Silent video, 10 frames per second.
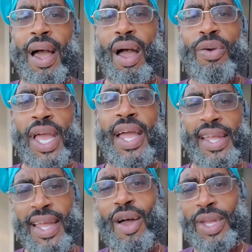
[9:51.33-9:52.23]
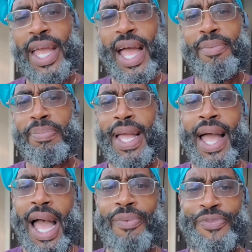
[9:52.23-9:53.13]
Okay, okay, I'm
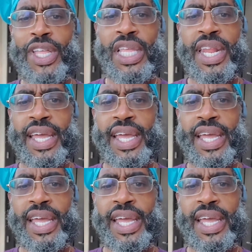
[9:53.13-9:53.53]
I'm feeling